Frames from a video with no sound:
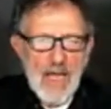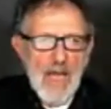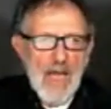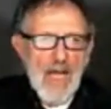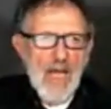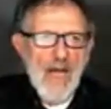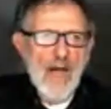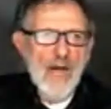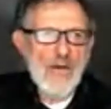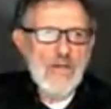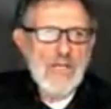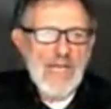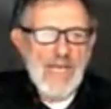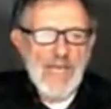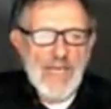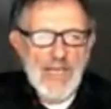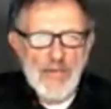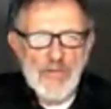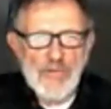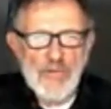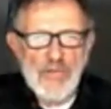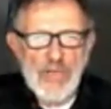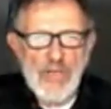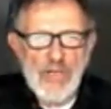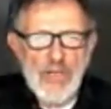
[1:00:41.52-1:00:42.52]
Okay,
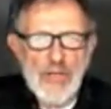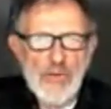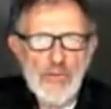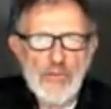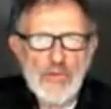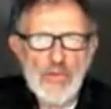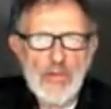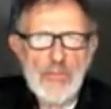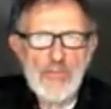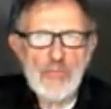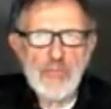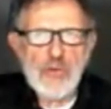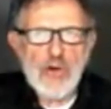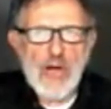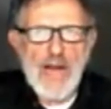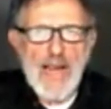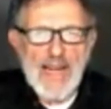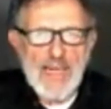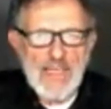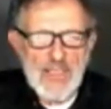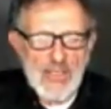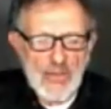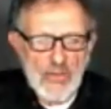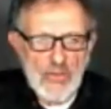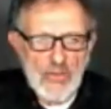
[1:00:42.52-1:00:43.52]
so you should
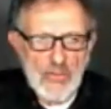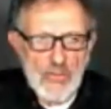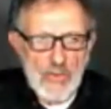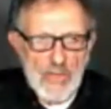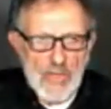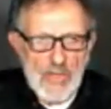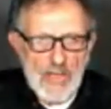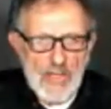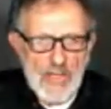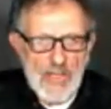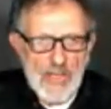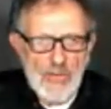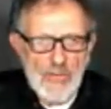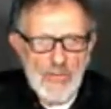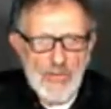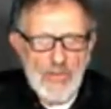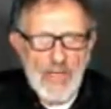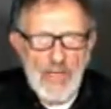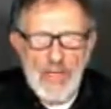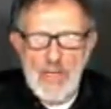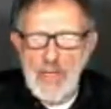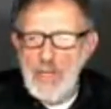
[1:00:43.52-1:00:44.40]
practice with this.